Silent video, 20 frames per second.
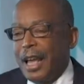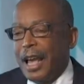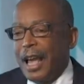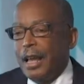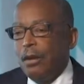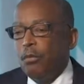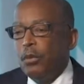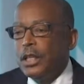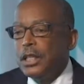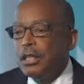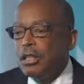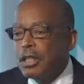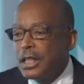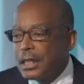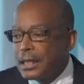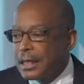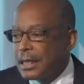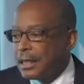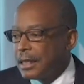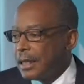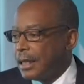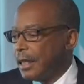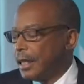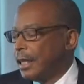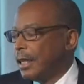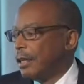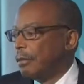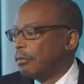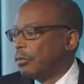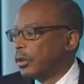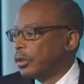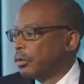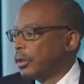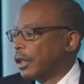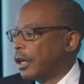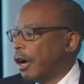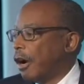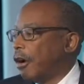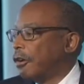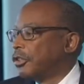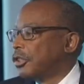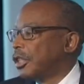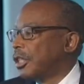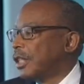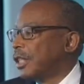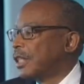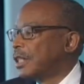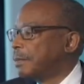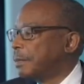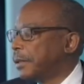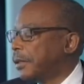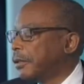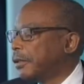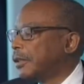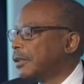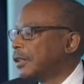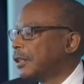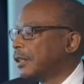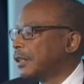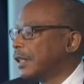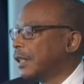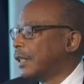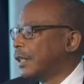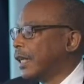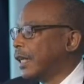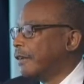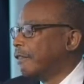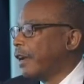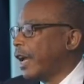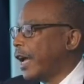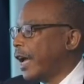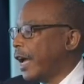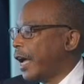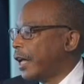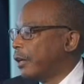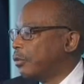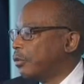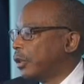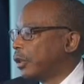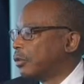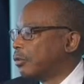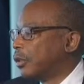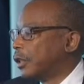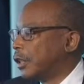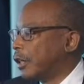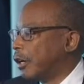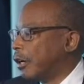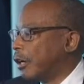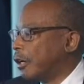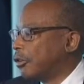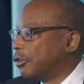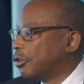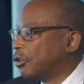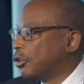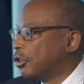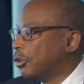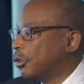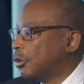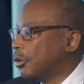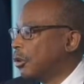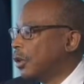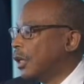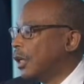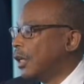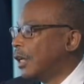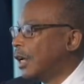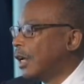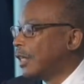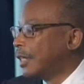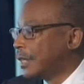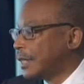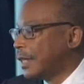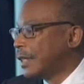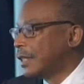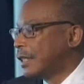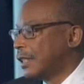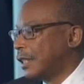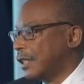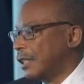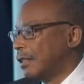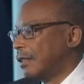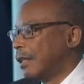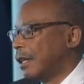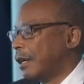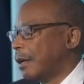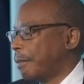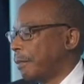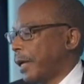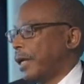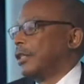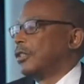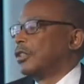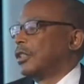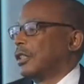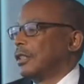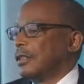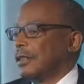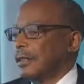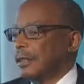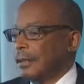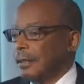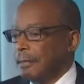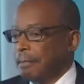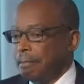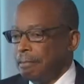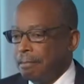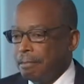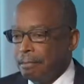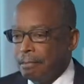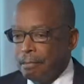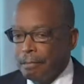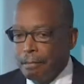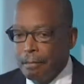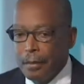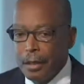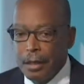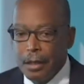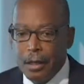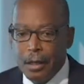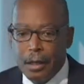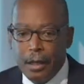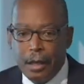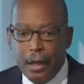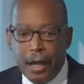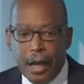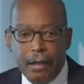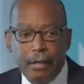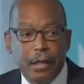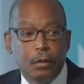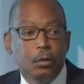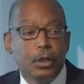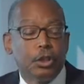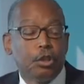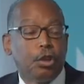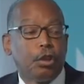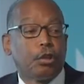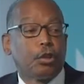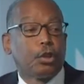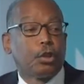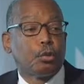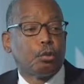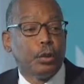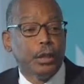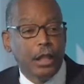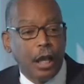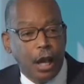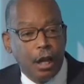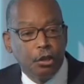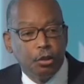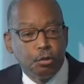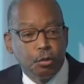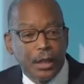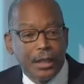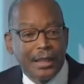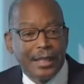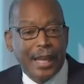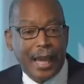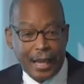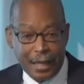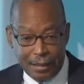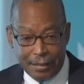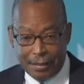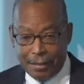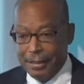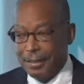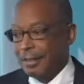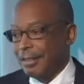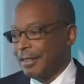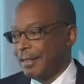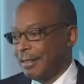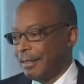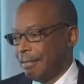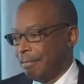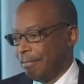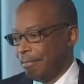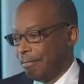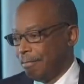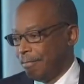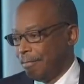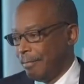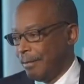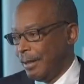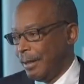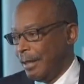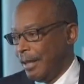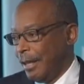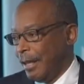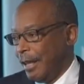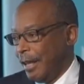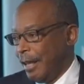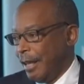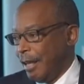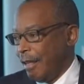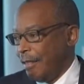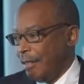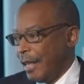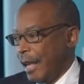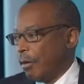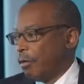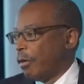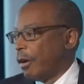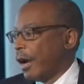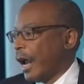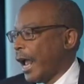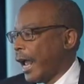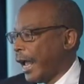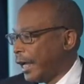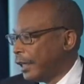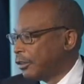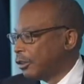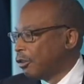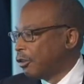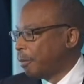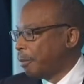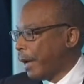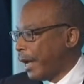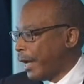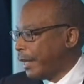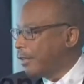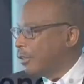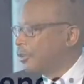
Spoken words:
And we listened to them with regards to the experiences that they've had with regards to assisting patients. And then we took 300 cases that were handled by